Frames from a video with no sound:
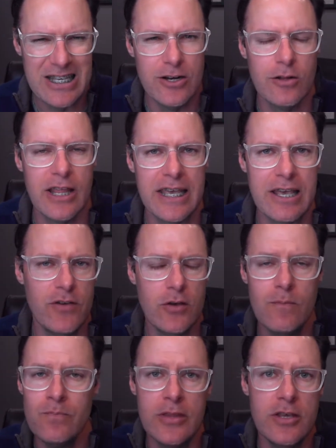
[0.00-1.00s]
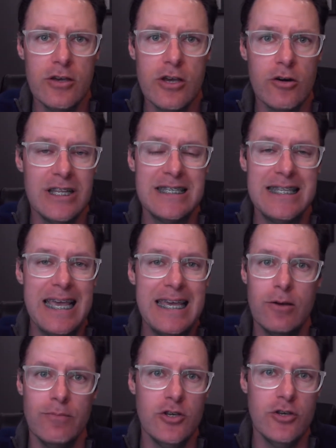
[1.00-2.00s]
You know, like if you you go to the
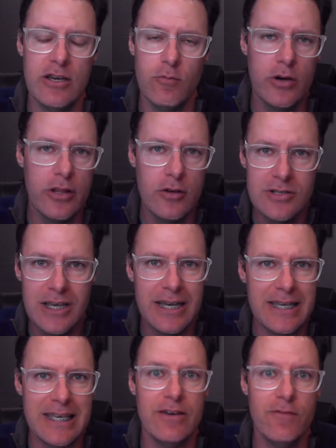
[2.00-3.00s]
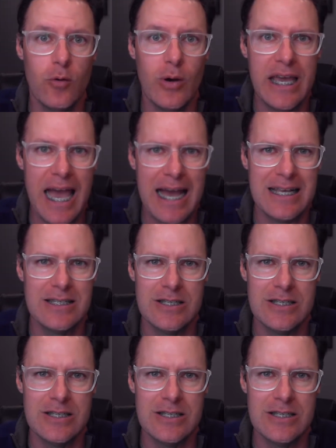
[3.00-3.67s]
stadium and you get one of those like giveaway hats,